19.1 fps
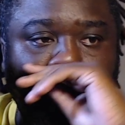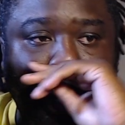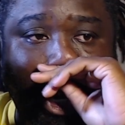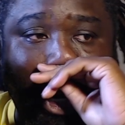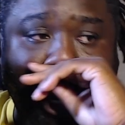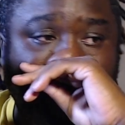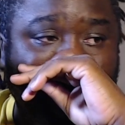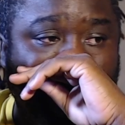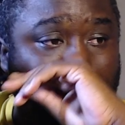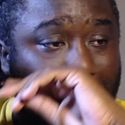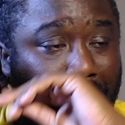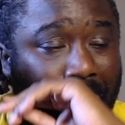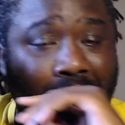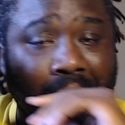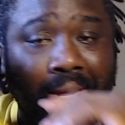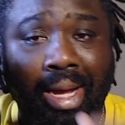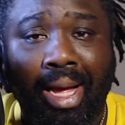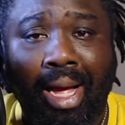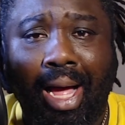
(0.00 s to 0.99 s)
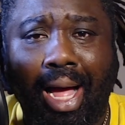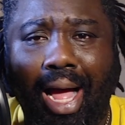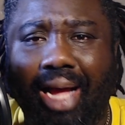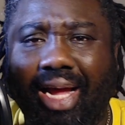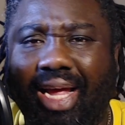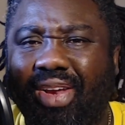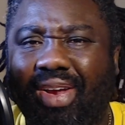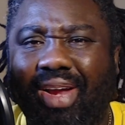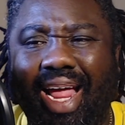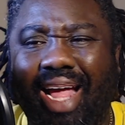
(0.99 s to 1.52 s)
All right, I
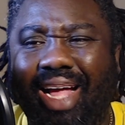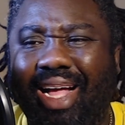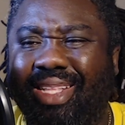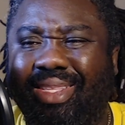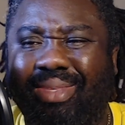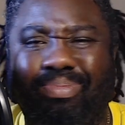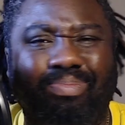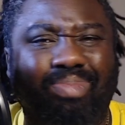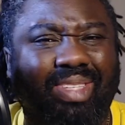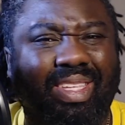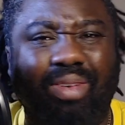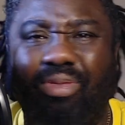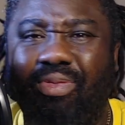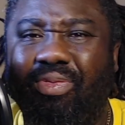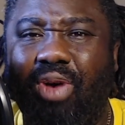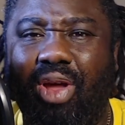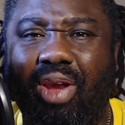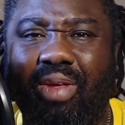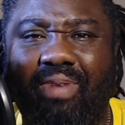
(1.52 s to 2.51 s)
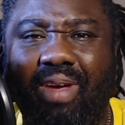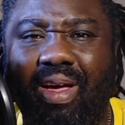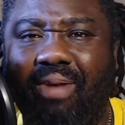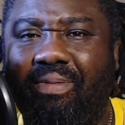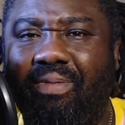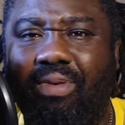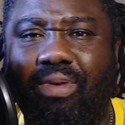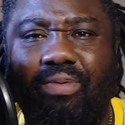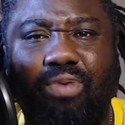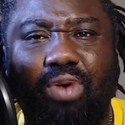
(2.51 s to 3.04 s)
get there like at
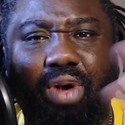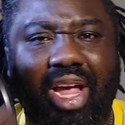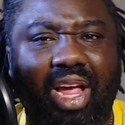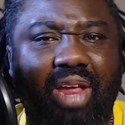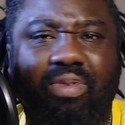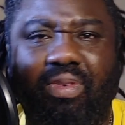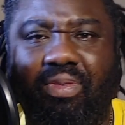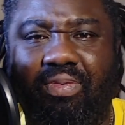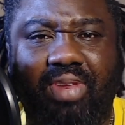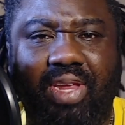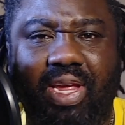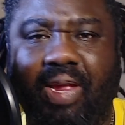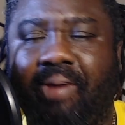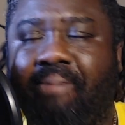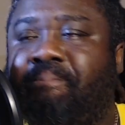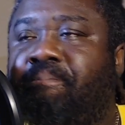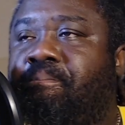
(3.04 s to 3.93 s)
7:45 for 8:15.